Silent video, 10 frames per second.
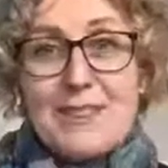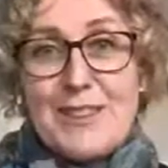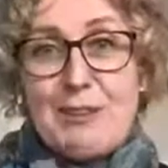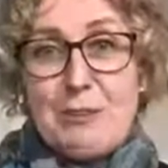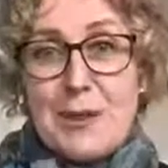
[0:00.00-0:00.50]

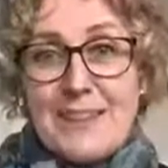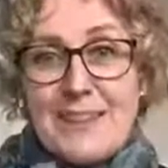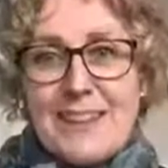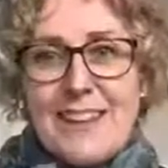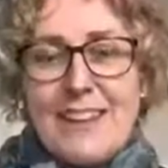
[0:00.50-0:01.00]
self
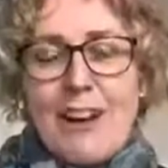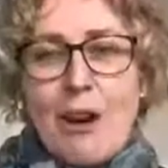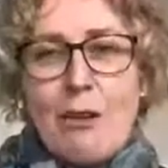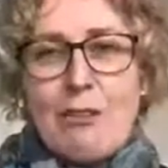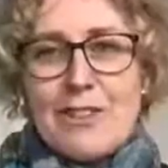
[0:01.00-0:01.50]
pity,
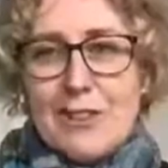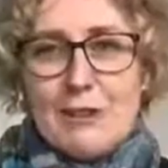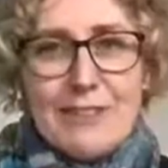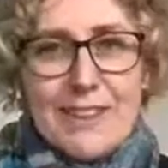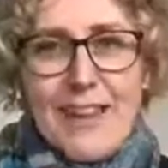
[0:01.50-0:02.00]
of
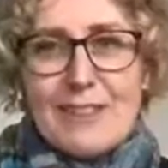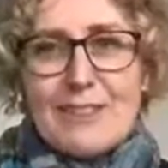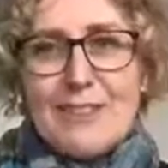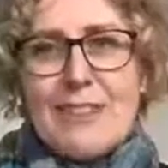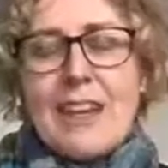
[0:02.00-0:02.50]
self
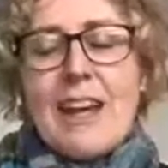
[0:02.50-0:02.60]
doubt,